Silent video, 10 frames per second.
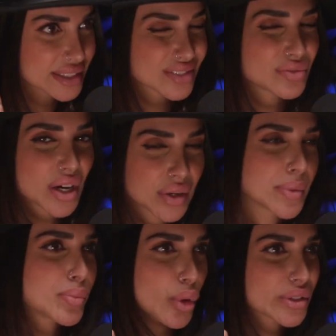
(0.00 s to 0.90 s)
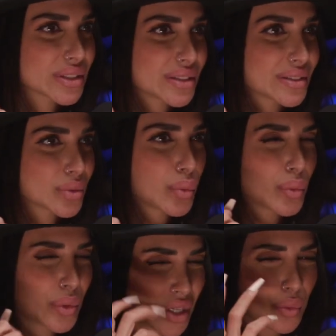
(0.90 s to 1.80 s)
that's very important.
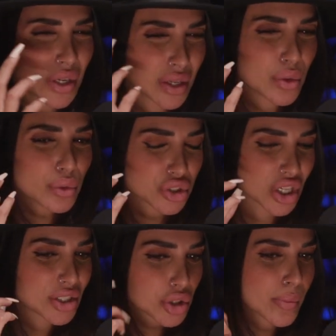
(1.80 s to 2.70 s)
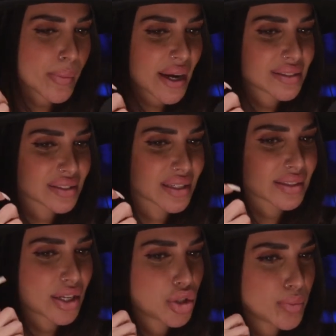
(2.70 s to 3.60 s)
When you change your
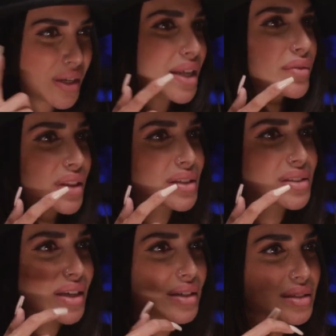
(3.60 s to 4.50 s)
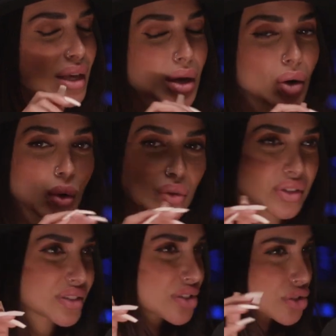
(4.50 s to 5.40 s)
mindset and you believe in these things, all
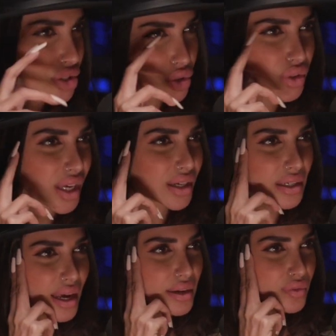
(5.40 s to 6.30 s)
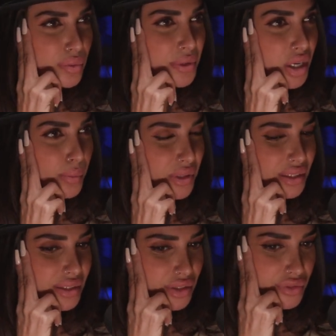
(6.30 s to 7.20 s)
the decisions you take in life will be
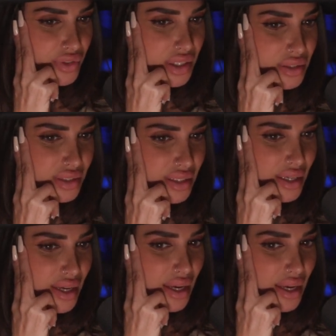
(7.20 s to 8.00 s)
completely different.